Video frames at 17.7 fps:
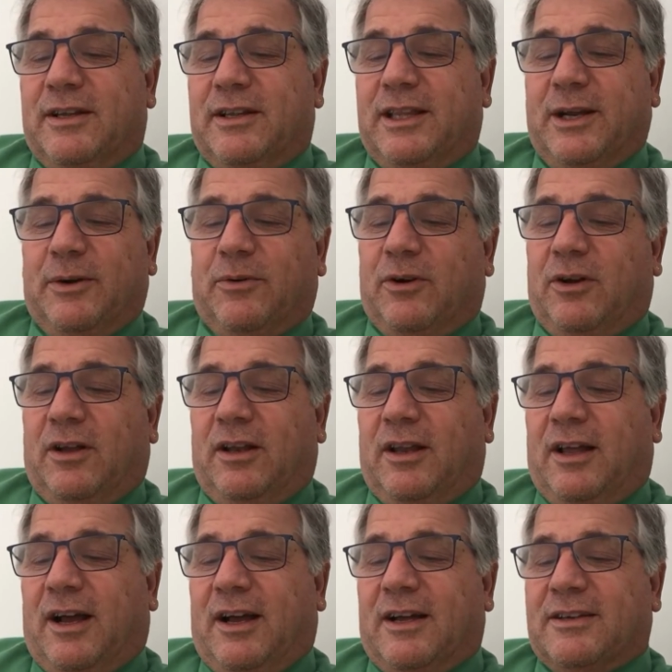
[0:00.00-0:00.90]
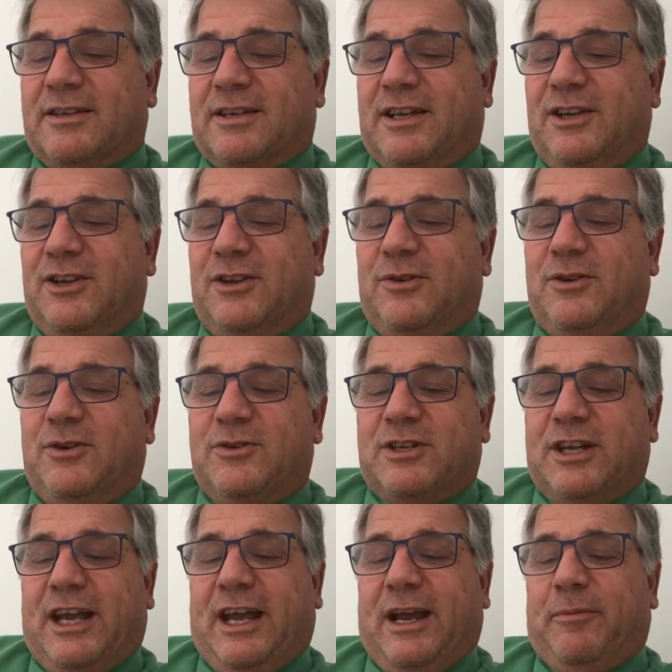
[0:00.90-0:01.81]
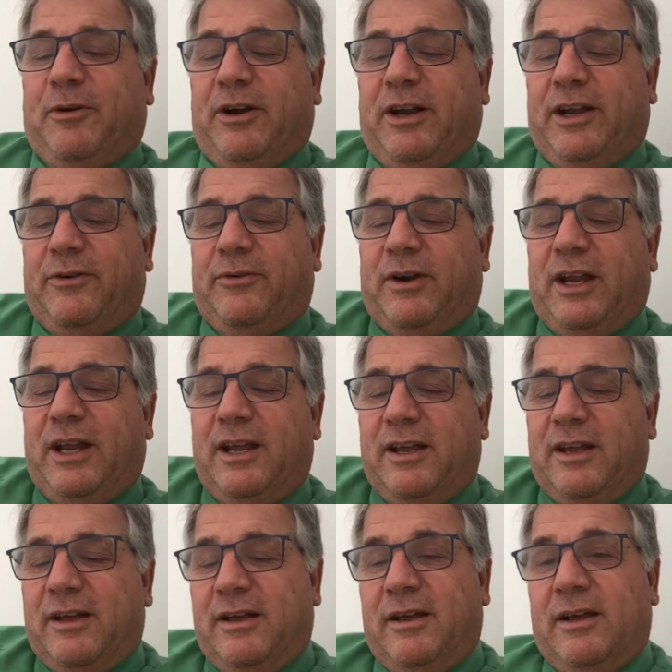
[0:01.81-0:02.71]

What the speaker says: They were all lost. Can you use a hammer, Henry?"